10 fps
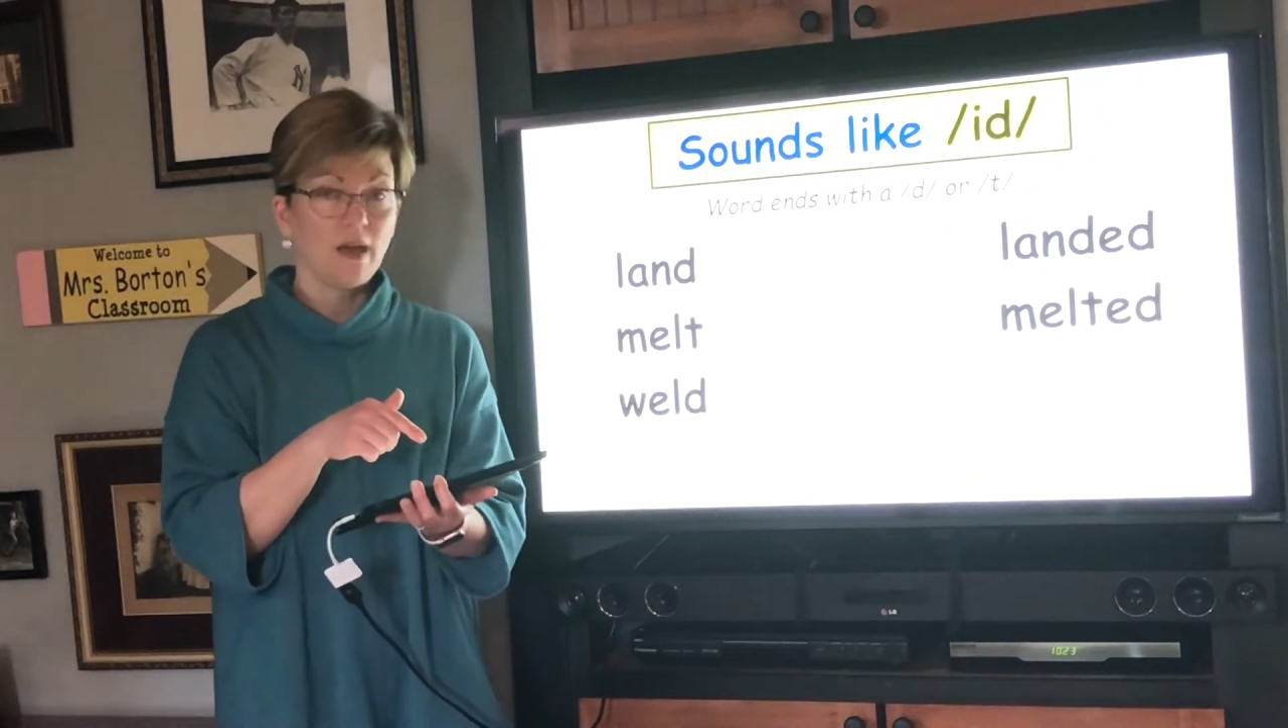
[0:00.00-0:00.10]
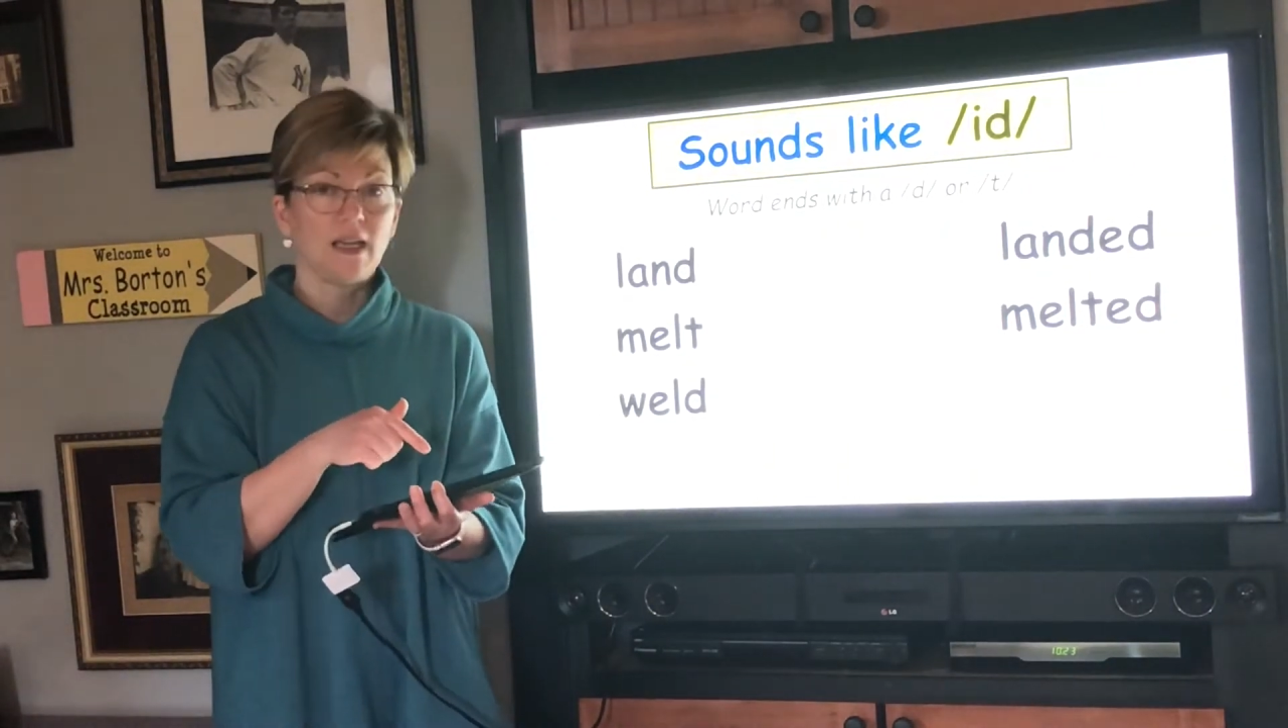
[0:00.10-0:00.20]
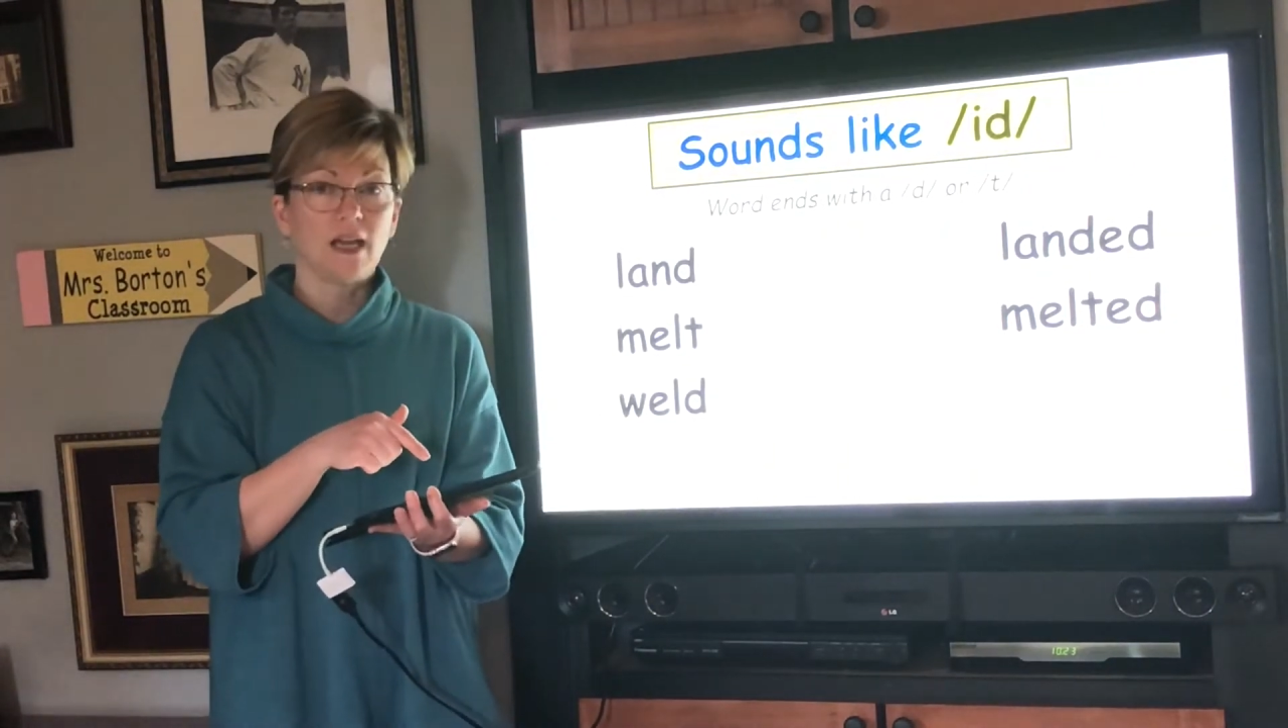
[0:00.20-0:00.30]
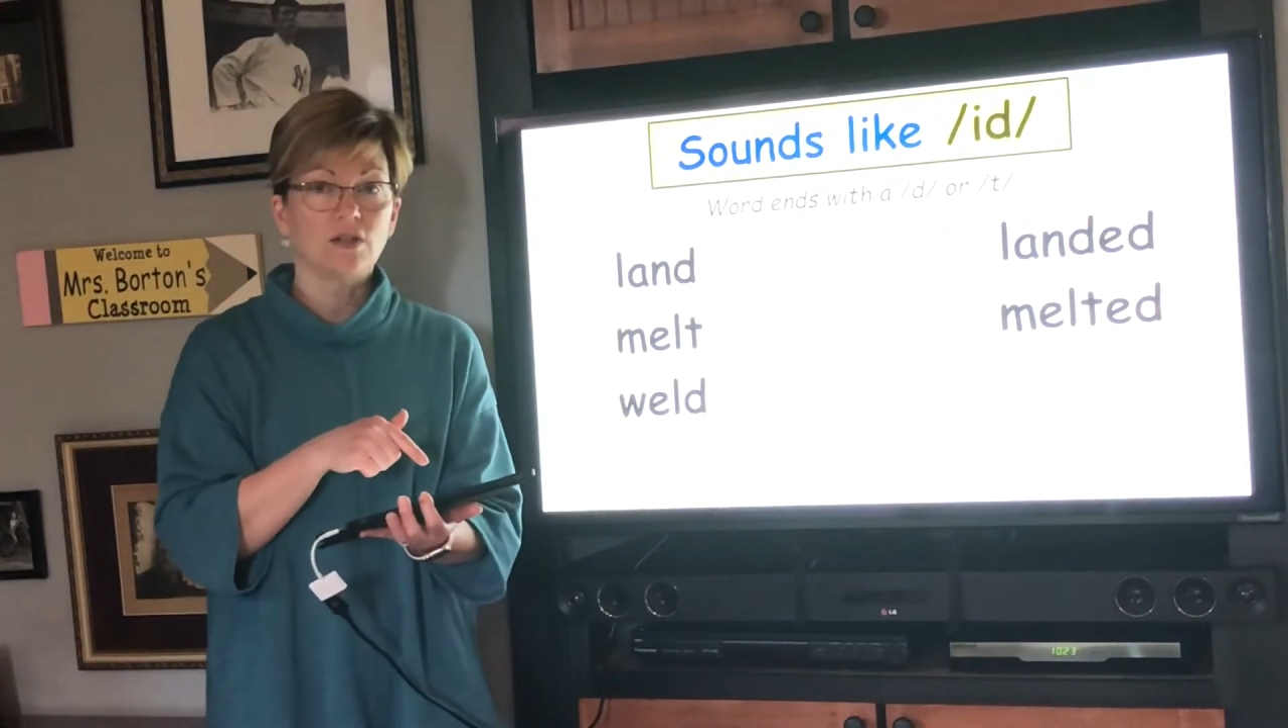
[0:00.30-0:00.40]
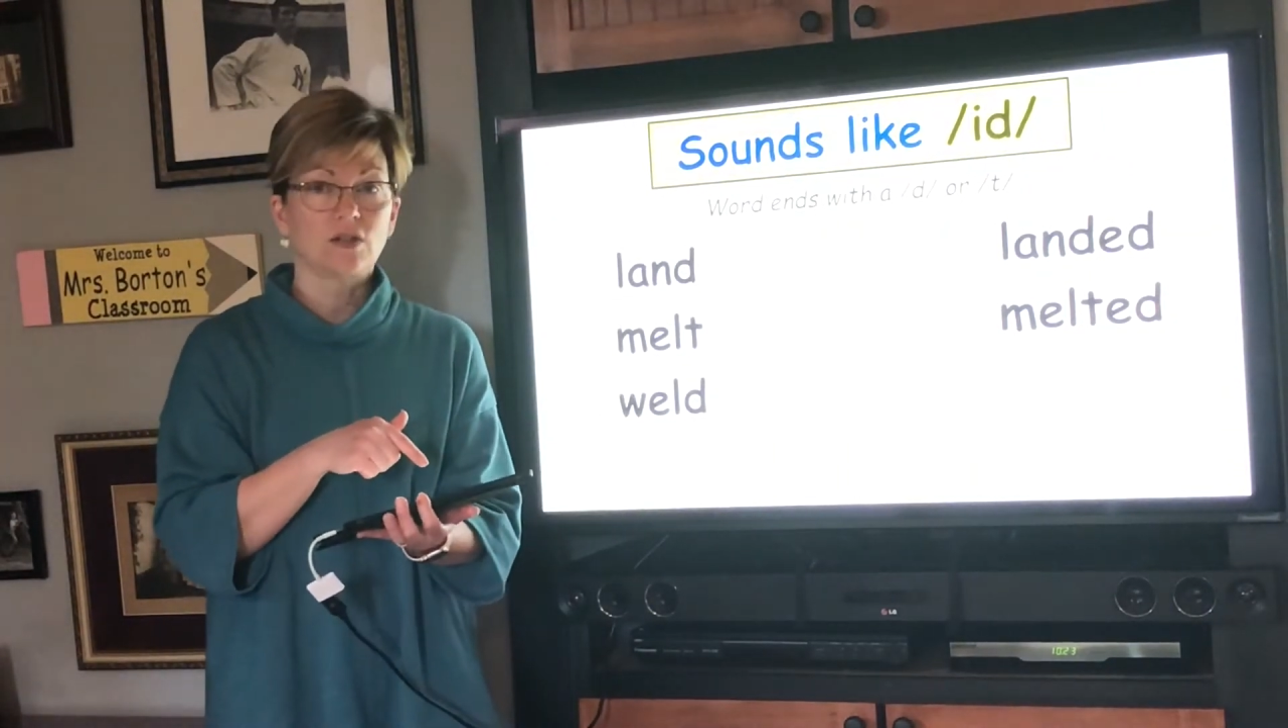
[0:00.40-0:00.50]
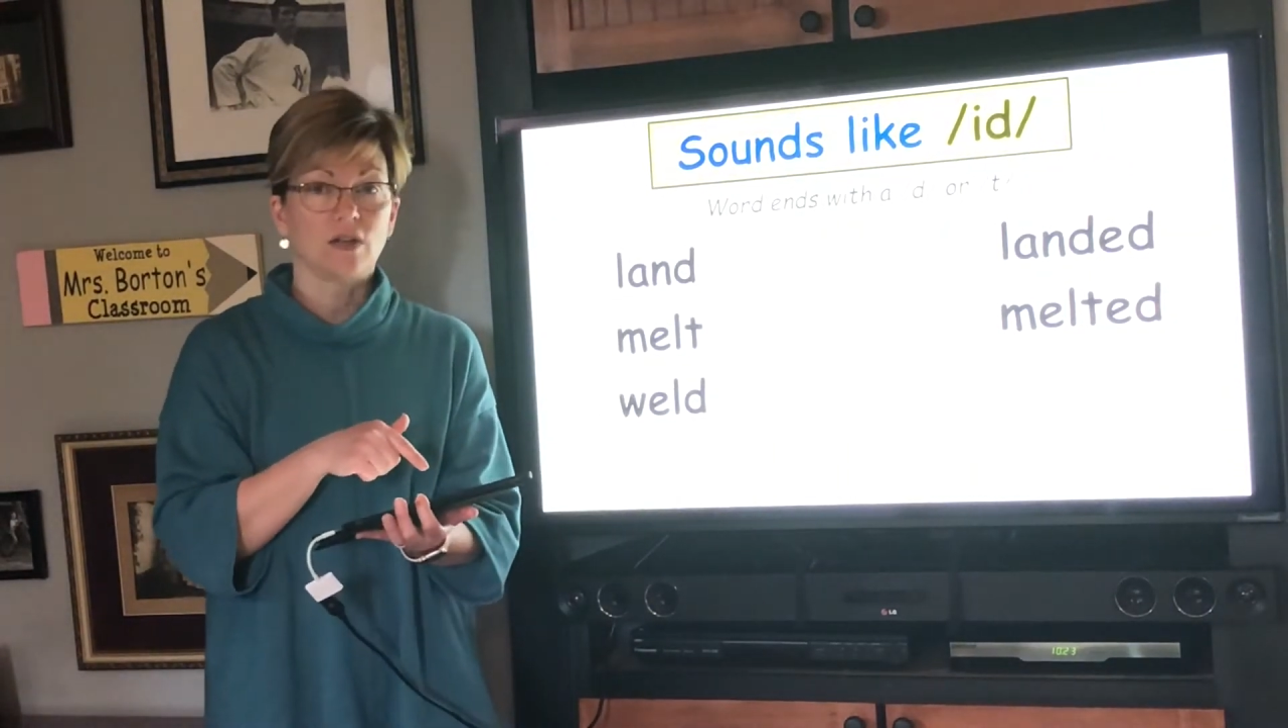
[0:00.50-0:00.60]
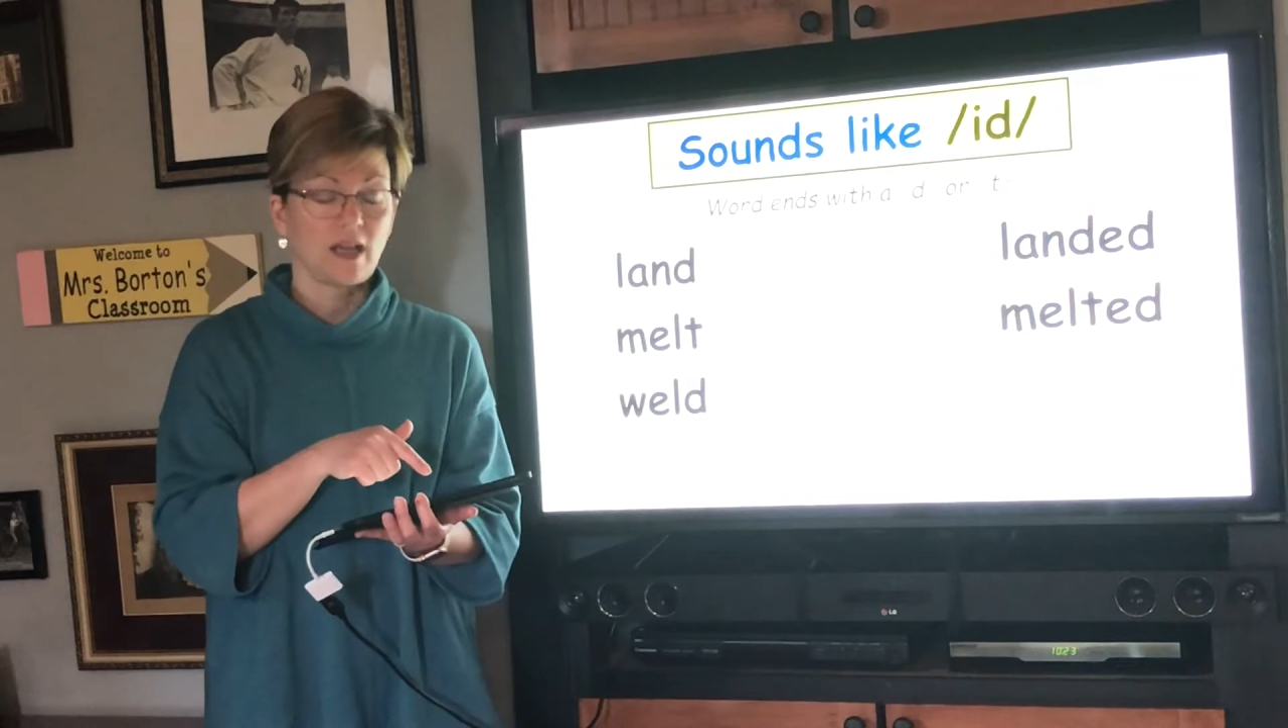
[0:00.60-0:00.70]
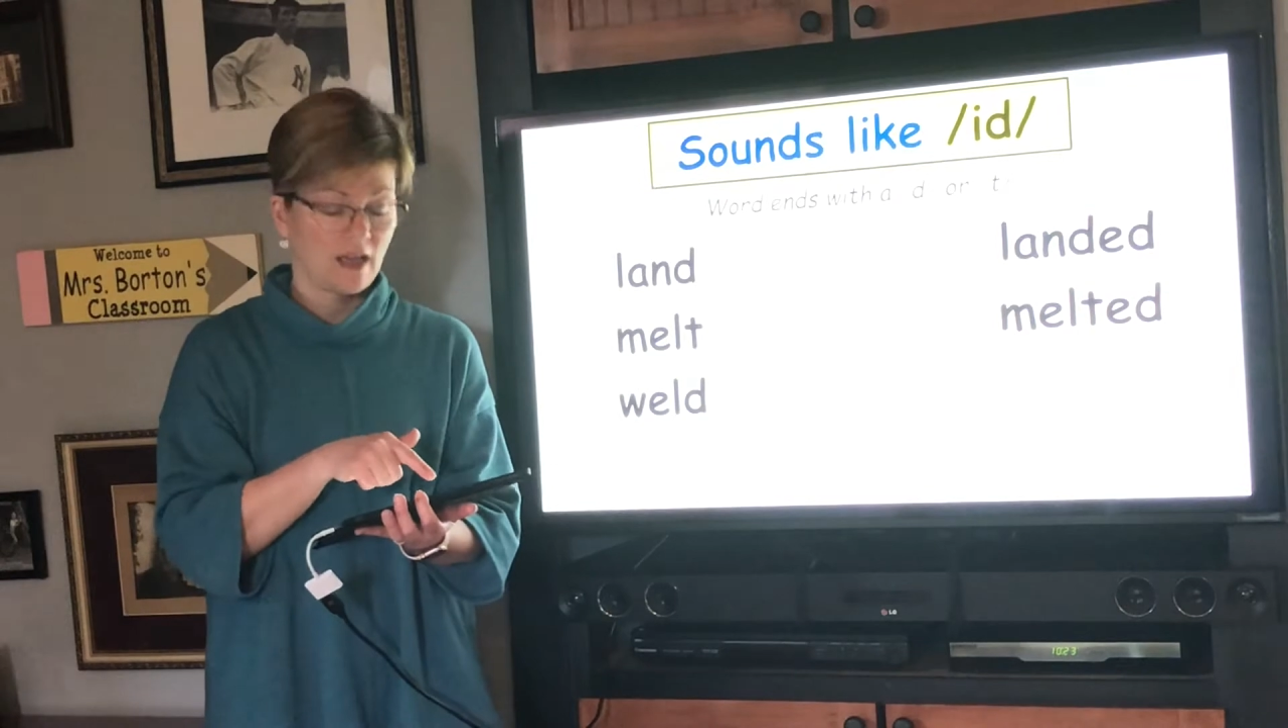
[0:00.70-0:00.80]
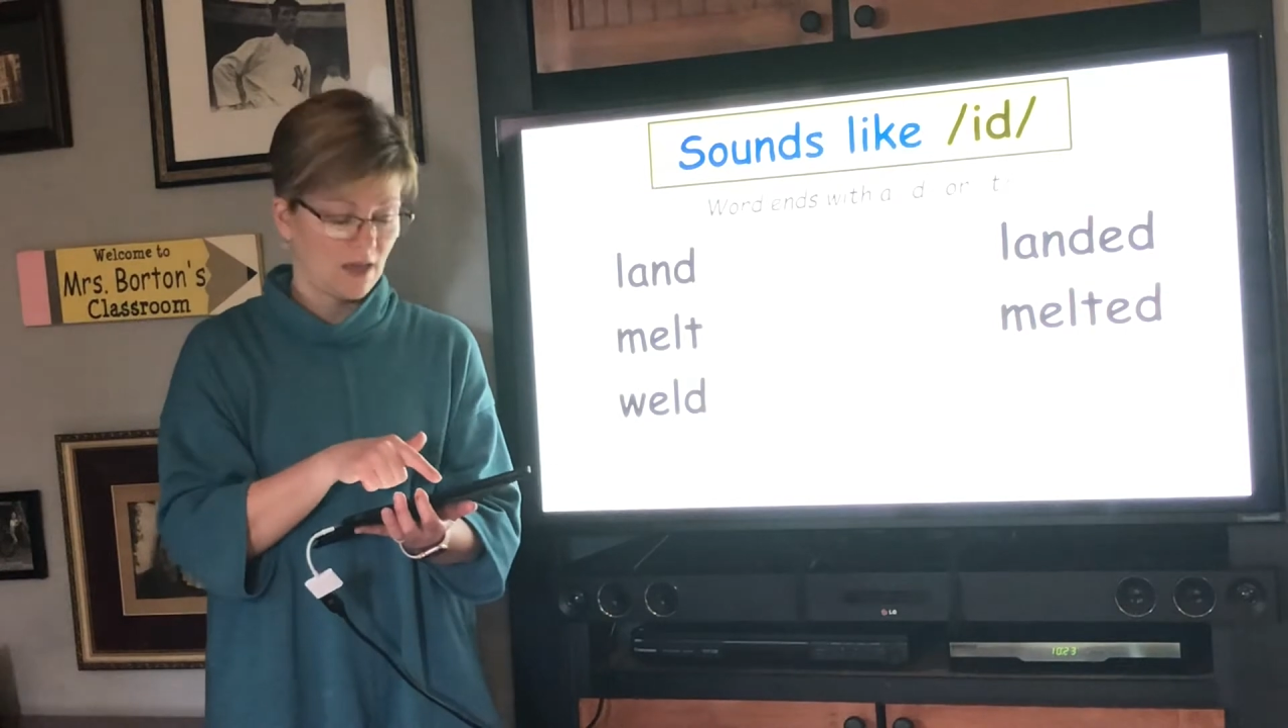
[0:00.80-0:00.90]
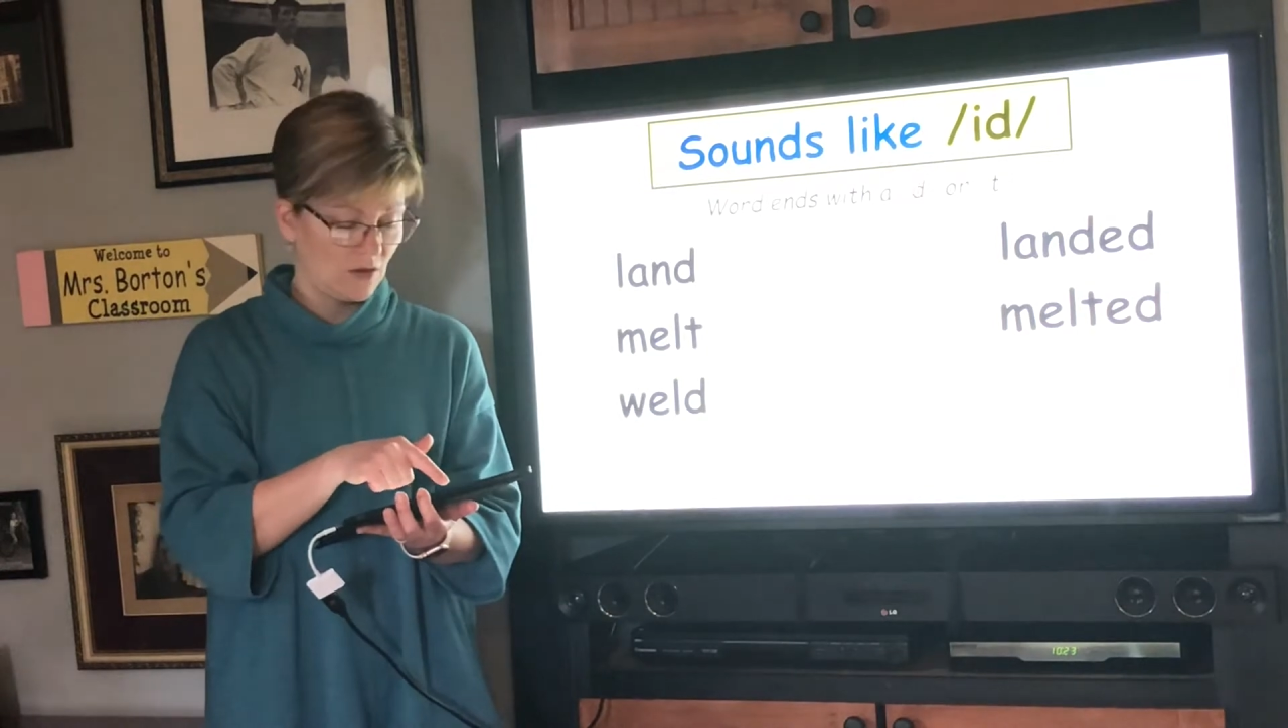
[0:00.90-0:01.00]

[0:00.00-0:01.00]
yesterday